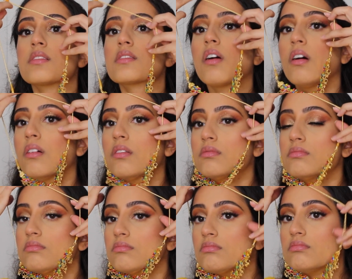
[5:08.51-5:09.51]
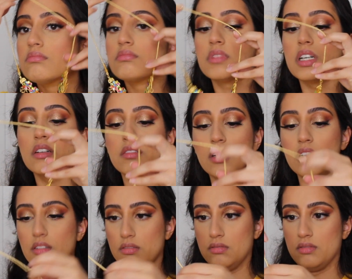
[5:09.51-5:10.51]
So, oh
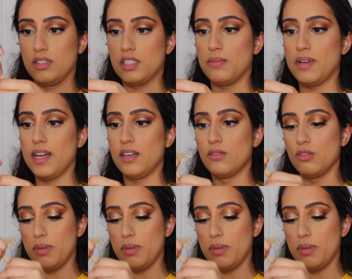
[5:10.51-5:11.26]
no, is my head too